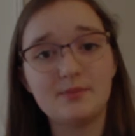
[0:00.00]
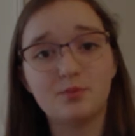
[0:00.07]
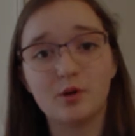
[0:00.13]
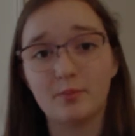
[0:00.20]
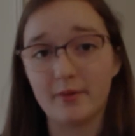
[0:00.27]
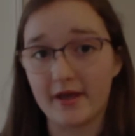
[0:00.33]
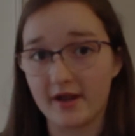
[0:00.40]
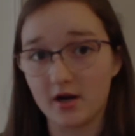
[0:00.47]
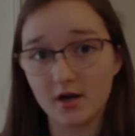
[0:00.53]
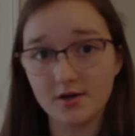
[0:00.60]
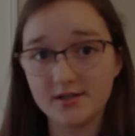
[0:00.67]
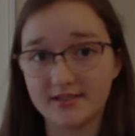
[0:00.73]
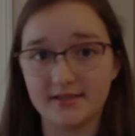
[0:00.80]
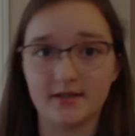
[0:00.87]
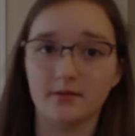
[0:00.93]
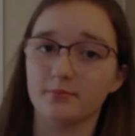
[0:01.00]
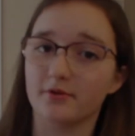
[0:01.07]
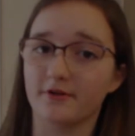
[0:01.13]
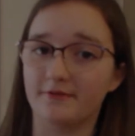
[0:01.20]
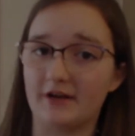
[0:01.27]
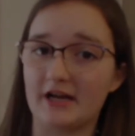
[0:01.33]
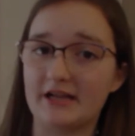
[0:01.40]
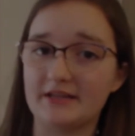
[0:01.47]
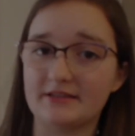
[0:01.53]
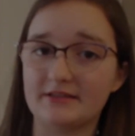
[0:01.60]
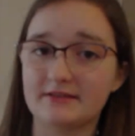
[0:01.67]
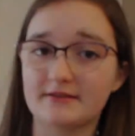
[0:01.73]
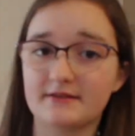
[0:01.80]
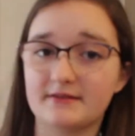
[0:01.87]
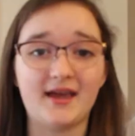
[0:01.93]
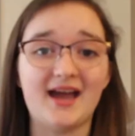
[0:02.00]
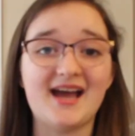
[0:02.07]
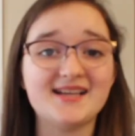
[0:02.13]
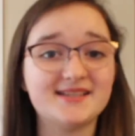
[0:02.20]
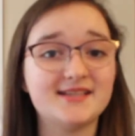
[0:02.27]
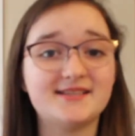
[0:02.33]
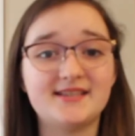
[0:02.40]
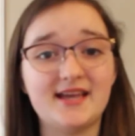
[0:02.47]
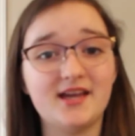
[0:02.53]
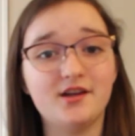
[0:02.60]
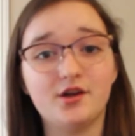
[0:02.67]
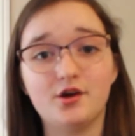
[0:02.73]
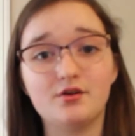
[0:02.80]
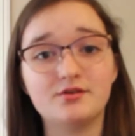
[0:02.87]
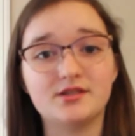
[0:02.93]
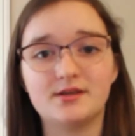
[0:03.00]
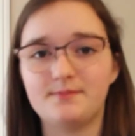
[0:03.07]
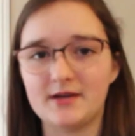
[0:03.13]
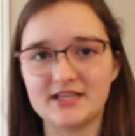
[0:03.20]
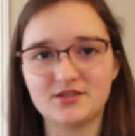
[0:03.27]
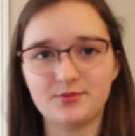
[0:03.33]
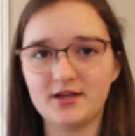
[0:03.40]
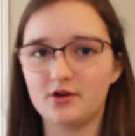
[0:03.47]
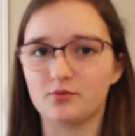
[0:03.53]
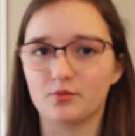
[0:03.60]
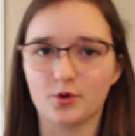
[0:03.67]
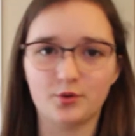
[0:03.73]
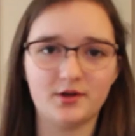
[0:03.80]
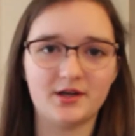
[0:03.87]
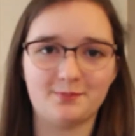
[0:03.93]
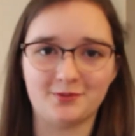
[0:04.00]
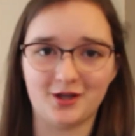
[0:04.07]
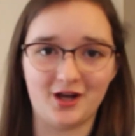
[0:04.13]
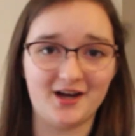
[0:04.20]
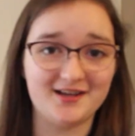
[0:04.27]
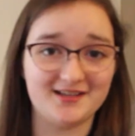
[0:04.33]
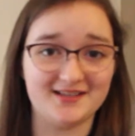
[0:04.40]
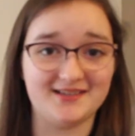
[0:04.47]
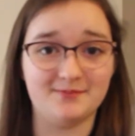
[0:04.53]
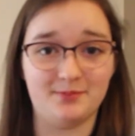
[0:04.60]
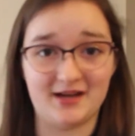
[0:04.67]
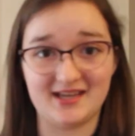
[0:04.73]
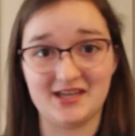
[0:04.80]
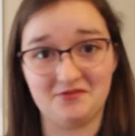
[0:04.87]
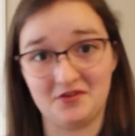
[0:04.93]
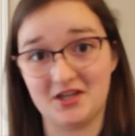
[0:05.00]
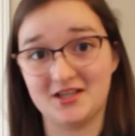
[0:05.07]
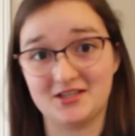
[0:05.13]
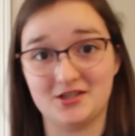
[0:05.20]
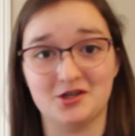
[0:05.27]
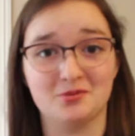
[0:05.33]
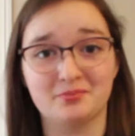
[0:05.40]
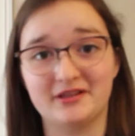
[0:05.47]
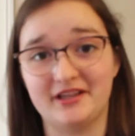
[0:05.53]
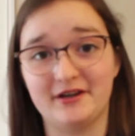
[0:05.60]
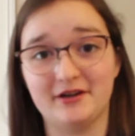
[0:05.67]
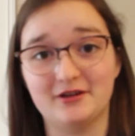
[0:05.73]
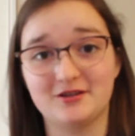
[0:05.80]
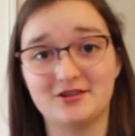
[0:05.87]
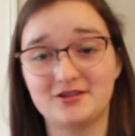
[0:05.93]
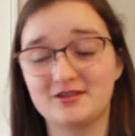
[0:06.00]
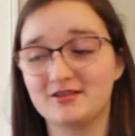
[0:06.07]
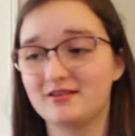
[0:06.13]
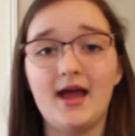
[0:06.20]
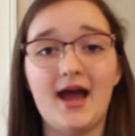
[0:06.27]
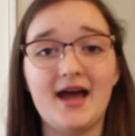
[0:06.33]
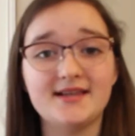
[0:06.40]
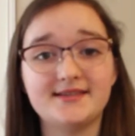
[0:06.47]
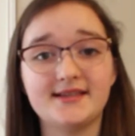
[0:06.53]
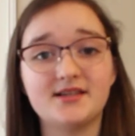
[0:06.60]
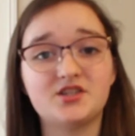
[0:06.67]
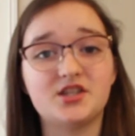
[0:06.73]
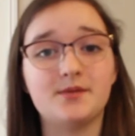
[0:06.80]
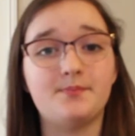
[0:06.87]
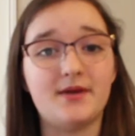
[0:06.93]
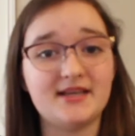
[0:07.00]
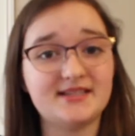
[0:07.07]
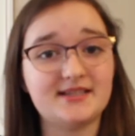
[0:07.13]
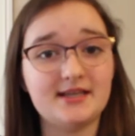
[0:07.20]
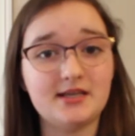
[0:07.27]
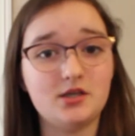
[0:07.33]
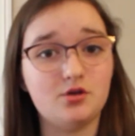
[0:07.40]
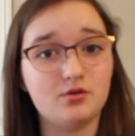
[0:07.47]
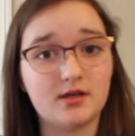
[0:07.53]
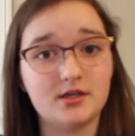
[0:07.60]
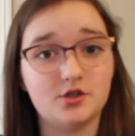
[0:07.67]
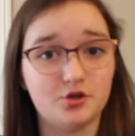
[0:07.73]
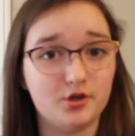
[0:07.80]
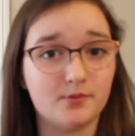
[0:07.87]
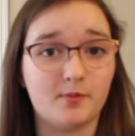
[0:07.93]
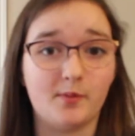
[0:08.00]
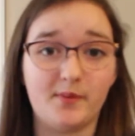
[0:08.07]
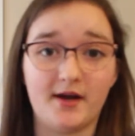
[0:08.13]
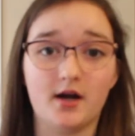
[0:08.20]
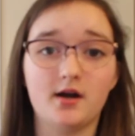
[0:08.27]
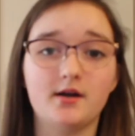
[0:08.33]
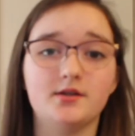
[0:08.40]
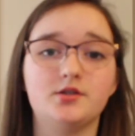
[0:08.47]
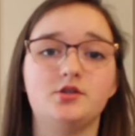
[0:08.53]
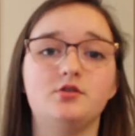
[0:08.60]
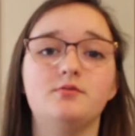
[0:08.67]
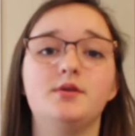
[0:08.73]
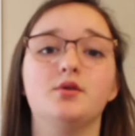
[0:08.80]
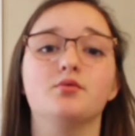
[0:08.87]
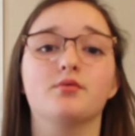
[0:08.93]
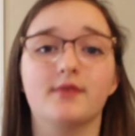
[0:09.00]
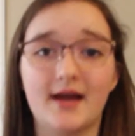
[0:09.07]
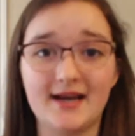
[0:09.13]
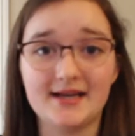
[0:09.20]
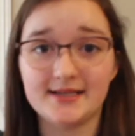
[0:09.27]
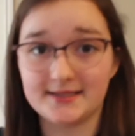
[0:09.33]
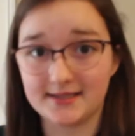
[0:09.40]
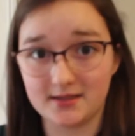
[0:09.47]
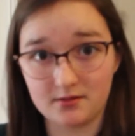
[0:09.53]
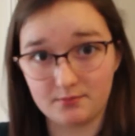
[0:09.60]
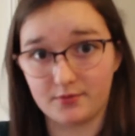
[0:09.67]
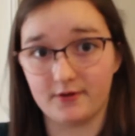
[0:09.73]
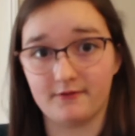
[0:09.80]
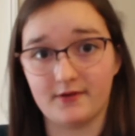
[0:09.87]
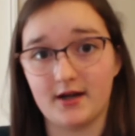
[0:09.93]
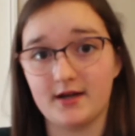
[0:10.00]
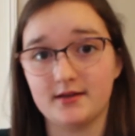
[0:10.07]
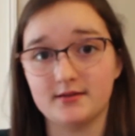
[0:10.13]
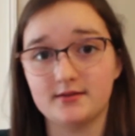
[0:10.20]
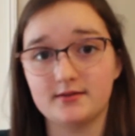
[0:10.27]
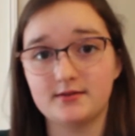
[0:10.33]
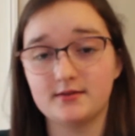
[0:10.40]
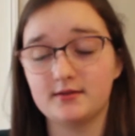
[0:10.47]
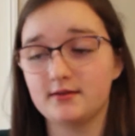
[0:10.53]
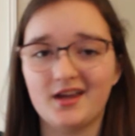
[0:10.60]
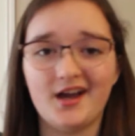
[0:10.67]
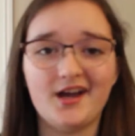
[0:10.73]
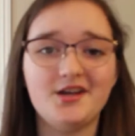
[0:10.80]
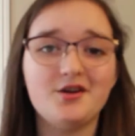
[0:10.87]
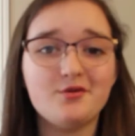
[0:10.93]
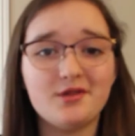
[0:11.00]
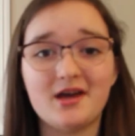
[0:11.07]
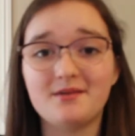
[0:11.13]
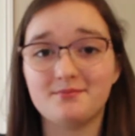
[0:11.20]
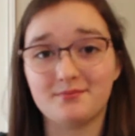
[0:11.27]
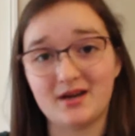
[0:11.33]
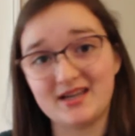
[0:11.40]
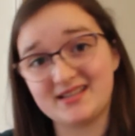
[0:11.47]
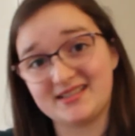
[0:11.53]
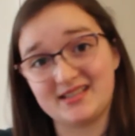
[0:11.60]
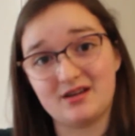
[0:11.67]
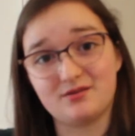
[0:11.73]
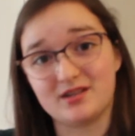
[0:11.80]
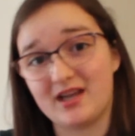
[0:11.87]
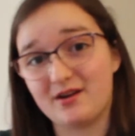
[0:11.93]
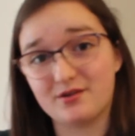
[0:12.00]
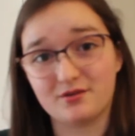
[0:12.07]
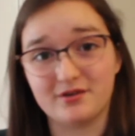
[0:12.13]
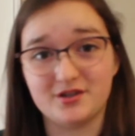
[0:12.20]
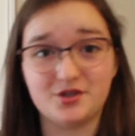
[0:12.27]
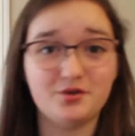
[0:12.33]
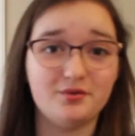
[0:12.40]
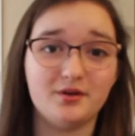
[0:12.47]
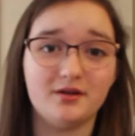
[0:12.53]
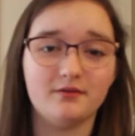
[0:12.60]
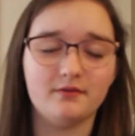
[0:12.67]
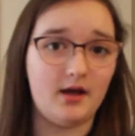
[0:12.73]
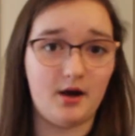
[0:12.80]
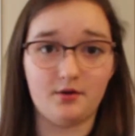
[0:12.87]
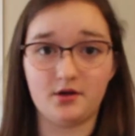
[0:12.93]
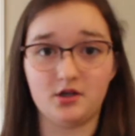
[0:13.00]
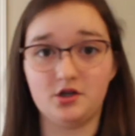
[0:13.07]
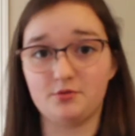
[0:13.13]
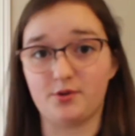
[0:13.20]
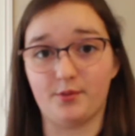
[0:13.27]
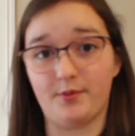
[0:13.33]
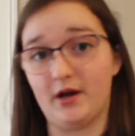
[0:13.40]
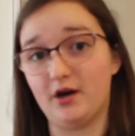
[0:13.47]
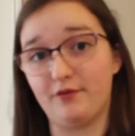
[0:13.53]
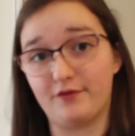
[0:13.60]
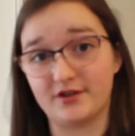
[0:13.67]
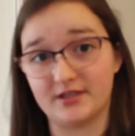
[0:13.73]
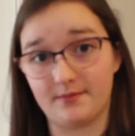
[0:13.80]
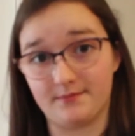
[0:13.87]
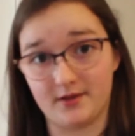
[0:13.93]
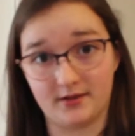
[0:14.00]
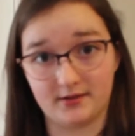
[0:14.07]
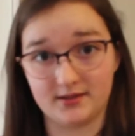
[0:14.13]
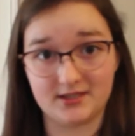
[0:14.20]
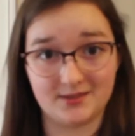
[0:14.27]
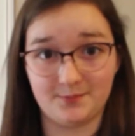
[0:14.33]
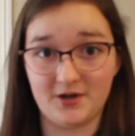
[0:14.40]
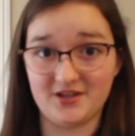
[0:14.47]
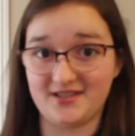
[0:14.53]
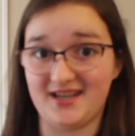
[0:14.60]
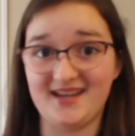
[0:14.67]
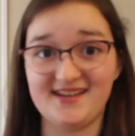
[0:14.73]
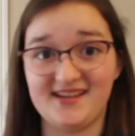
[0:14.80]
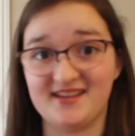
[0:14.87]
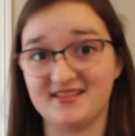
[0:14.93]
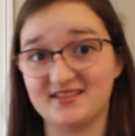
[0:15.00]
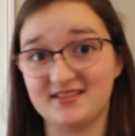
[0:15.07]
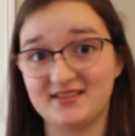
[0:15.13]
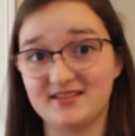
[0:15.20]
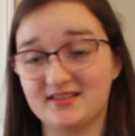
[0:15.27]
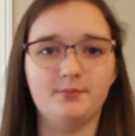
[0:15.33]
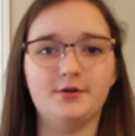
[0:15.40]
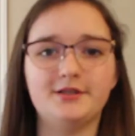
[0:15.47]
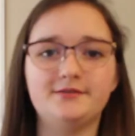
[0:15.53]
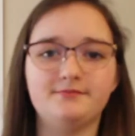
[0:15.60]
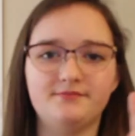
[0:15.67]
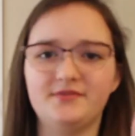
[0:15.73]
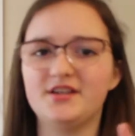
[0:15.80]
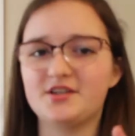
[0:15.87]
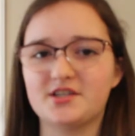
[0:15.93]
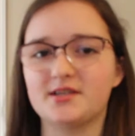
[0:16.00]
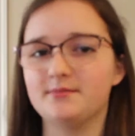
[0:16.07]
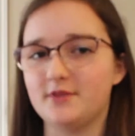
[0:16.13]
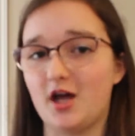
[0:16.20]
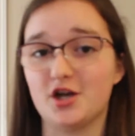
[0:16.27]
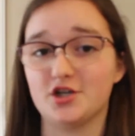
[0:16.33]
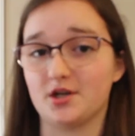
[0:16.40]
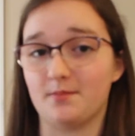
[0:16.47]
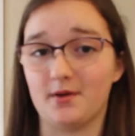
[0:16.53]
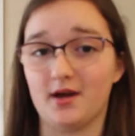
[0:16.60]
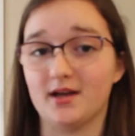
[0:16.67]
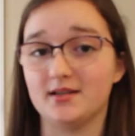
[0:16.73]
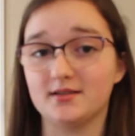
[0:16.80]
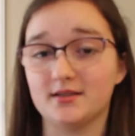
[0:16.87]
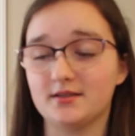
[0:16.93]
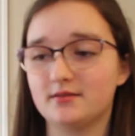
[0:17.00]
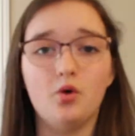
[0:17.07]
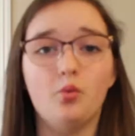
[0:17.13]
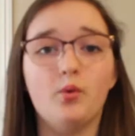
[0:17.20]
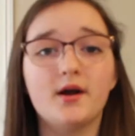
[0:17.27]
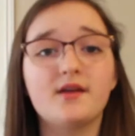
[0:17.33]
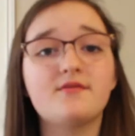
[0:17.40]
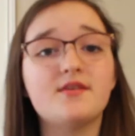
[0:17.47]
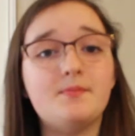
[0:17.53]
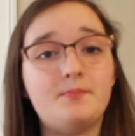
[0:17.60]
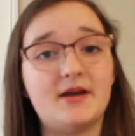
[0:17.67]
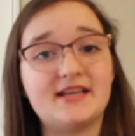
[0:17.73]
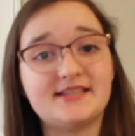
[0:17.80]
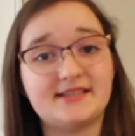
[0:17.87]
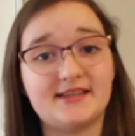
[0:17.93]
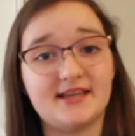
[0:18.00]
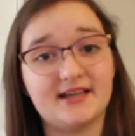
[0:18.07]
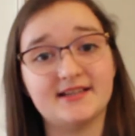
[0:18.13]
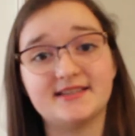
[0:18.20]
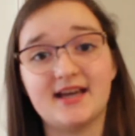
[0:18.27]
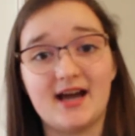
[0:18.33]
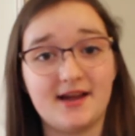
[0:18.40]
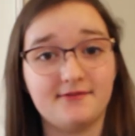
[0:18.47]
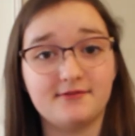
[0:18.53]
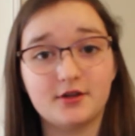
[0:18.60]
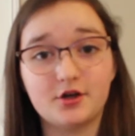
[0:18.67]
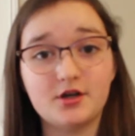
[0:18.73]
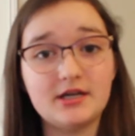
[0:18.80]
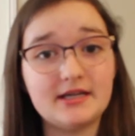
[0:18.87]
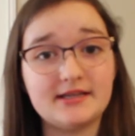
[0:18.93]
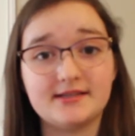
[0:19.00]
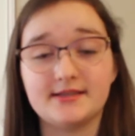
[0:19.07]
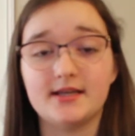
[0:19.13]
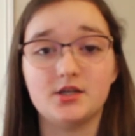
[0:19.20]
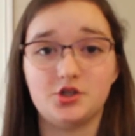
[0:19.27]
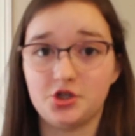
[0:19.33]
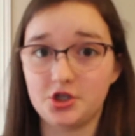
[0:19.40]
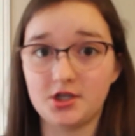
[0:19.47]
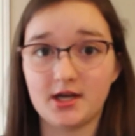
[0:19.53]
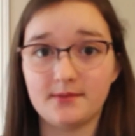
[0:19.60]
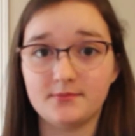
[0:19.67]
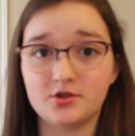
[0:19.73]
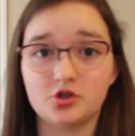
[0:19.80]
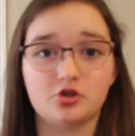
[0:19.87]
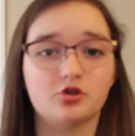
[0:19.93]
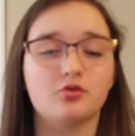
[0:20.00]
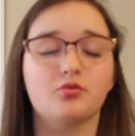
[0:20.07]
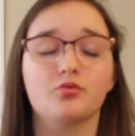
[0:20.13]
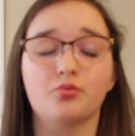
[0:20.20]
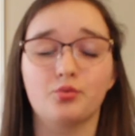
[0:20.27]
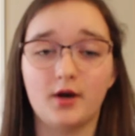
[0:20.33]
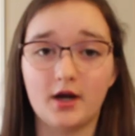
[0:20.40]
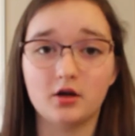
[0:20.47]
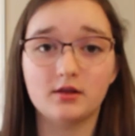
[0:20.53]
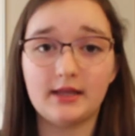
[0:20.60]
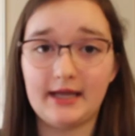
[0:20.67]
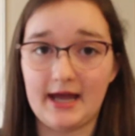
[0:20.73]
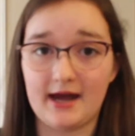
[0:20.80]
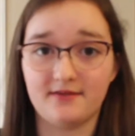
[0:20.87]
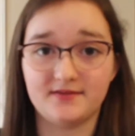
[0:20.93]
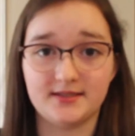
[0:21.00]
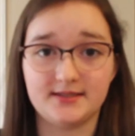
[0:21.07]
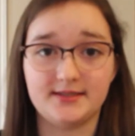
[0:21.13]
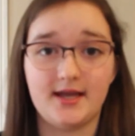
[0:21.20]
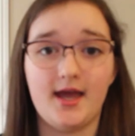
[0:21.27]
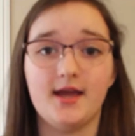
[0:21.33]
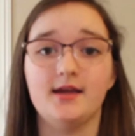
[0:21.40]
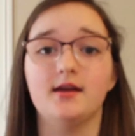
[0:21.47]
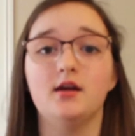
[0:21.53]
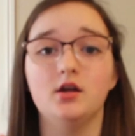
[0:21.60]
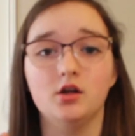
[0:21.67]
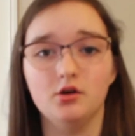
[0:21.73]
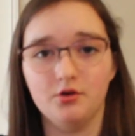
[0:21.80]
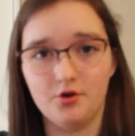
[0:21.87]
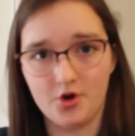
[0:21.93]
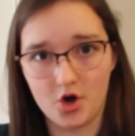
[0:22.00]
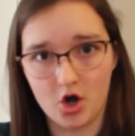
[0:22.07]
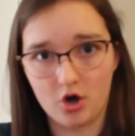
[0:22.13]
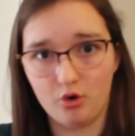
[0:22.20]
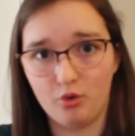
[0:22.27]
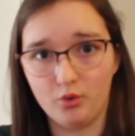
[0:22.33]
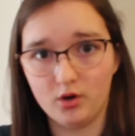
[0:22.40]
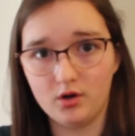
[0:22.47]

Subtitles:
prepared to improvise. As the saying goes, the best way to ruin a plot is by giving it to your players. As such, the best thing you can do to prepare is to be ready to improvise. I know that might sound counterintuitive. How can you prepare for something that's spontaneous? But there's some logic behind it. One of the best things I've learned is that GMs should rarely have to say no.